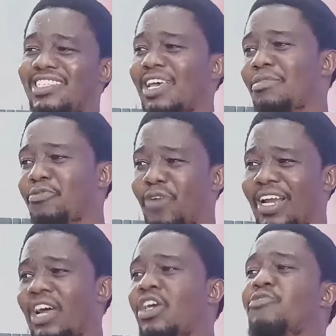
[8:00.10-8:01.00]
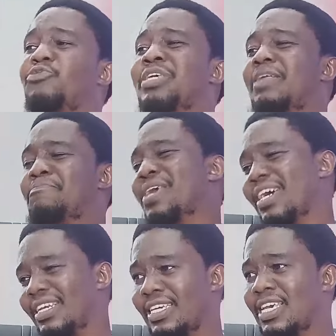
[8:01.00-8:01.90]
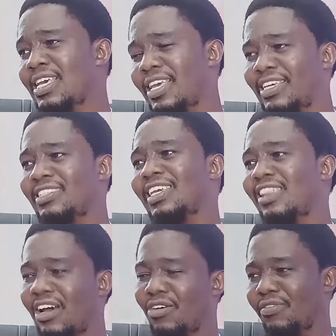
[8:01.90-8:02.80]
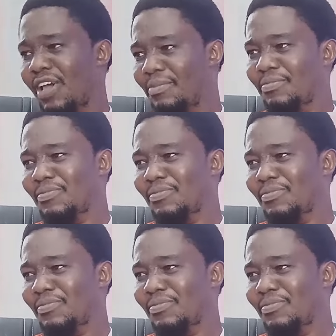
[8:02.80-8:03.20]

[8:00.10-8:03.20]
the semi-final if you get paired against either of them.